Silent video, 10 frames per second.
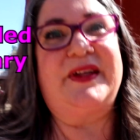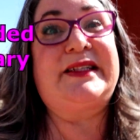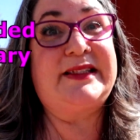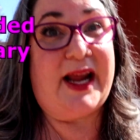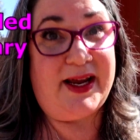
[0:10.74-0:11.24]
the
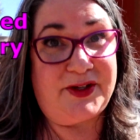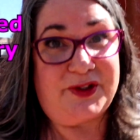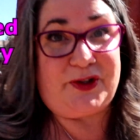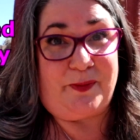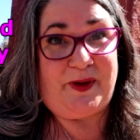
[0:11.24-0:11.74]

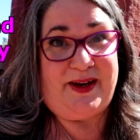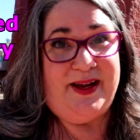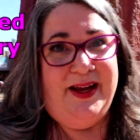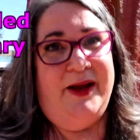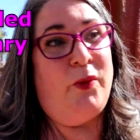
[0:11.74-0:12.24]
Sandserpent,
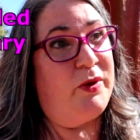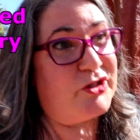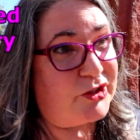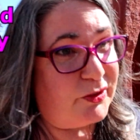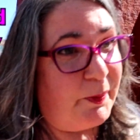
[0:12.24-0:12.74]

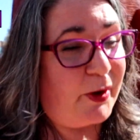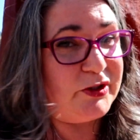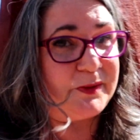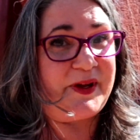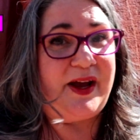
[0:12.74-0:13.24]
which is
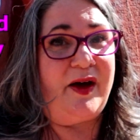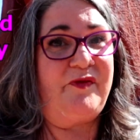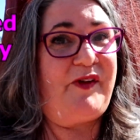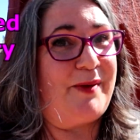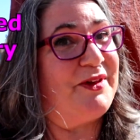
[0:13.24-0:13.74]
supposed to be a
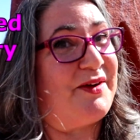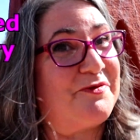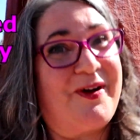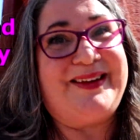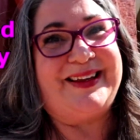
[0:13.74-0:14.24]

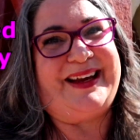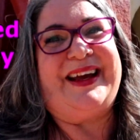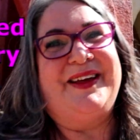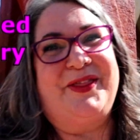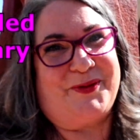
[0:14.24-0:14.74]
family-friendly
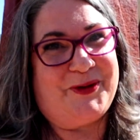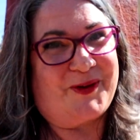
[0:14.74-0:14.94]
thrill